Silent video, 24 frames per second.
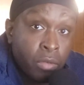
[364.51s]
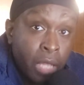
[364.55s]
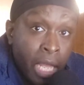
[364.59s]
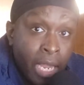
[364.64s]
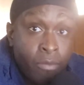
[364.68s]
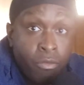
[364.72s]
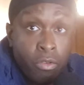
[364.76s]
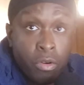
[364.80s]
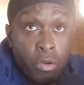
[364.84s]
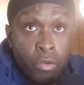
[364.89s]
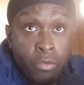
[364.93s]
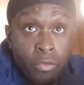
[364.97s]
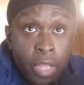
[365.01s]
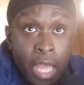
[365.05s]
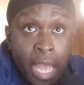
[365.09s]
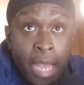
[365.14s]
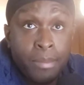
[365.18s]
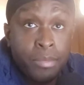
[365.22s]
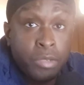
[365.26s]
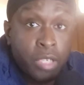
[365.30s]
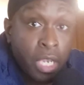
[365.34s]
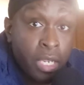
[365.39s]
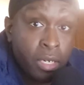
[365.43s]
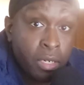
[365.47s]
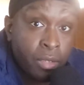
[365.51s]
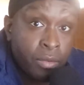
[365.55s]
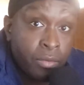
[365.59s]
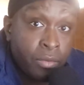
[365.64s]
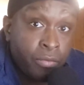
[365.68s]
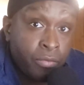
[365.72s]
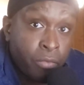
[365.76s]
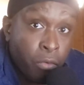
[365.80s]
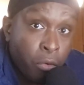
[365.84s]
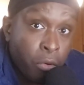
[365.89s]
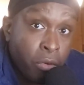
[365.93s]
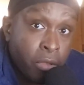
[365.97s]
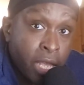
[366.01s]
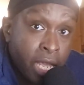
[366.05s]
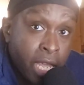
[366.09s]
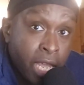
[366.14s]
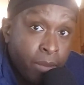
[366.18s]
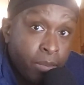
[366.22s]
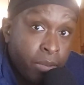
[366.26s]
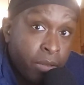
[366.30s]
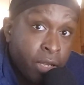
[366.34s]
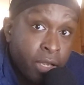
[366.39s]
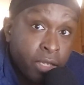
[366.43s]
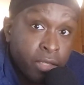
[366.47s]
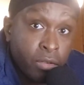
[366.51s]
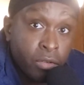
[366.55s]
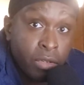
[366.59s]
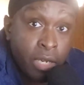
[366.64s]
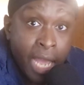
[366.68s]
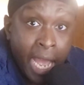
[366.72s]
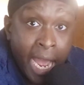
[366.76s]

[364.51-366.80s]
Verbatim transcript: like run over the objectives for the E plus or